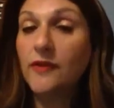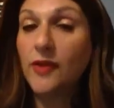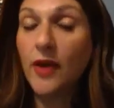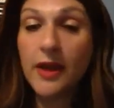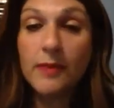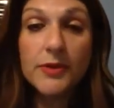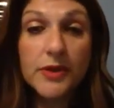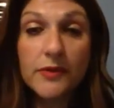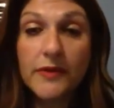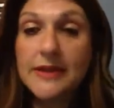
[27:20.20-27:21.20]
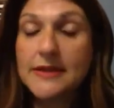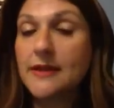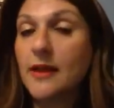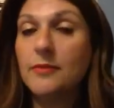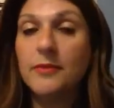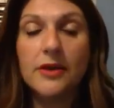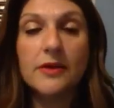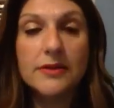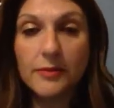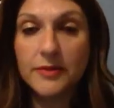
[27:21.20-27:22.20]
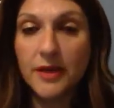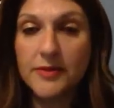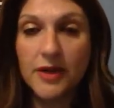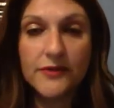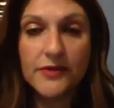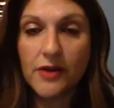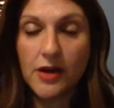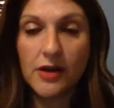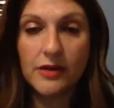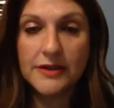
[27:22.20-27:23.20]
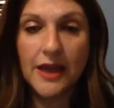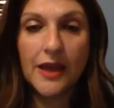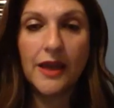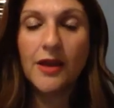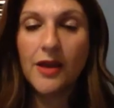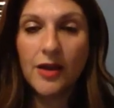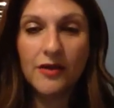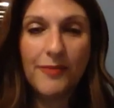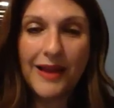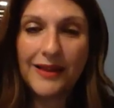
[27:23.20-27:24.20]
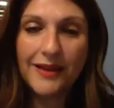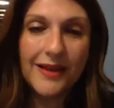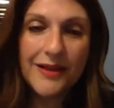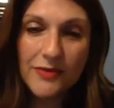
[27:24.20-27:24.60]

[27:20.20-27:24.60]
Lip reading: If you're able to read to them, sometimes after a hard day of battling,